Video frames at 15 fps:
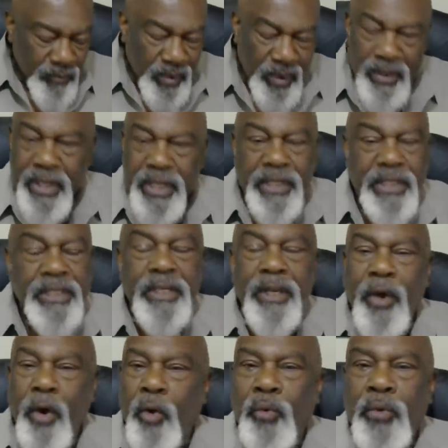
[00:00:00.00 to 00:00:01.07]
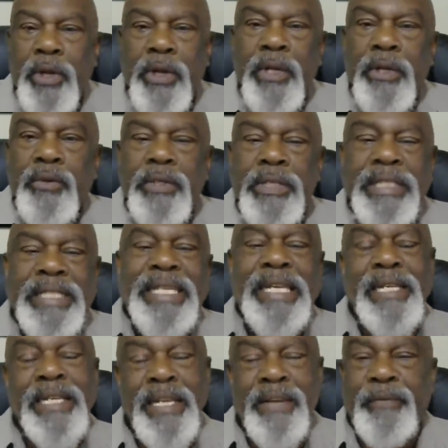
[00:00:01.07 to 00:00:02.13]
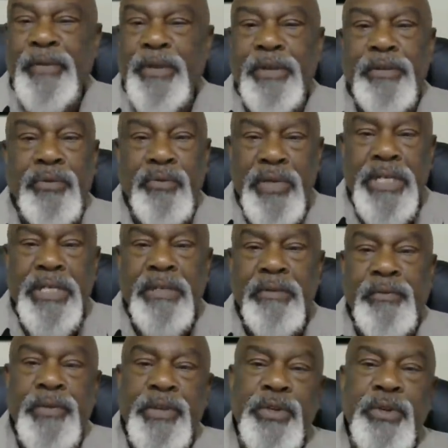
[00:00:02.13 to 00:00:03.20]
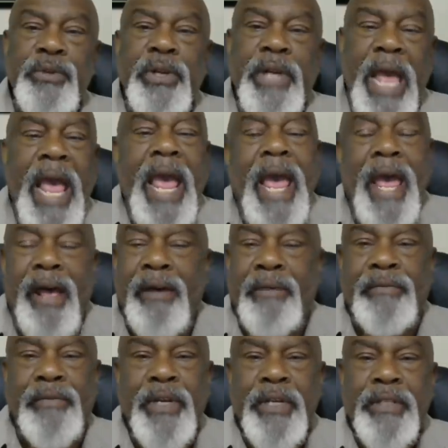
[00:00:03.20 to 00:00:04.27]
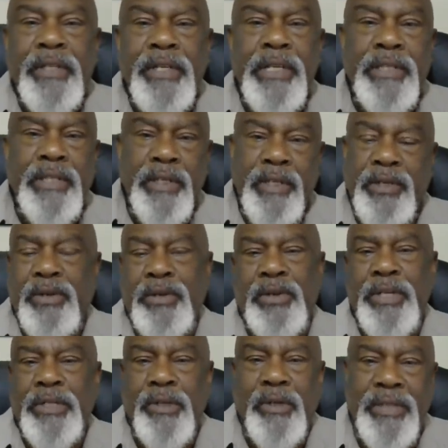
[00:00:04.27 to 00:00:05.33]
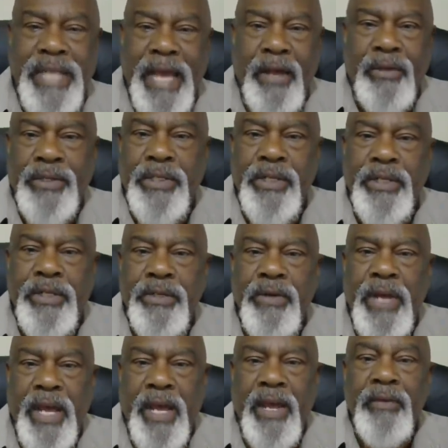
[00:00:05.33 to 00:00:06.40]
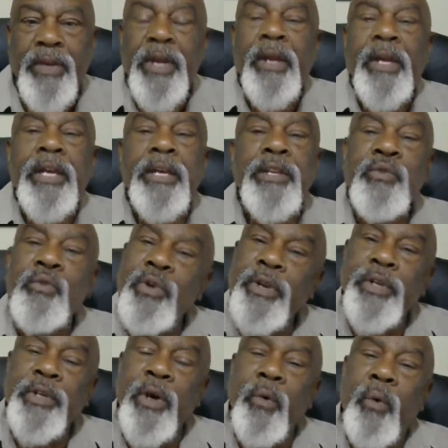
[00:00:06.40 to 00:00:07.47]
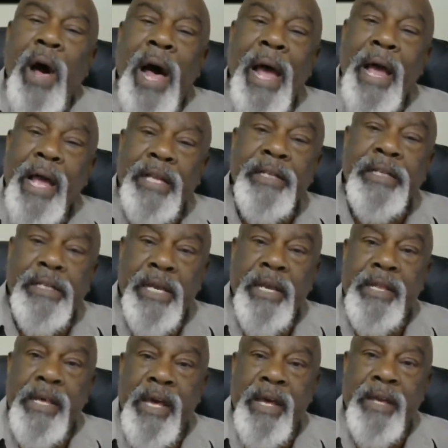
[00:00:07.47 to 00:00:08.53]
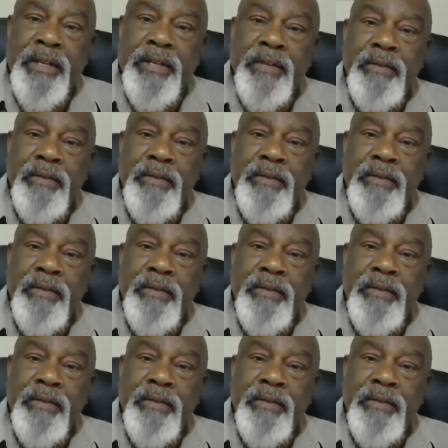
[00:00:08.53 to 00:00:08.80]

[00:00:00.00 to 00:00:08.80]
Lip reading: There is no significant reason for you to have the insecurities or doubts that you have. And you want to know why I can say that?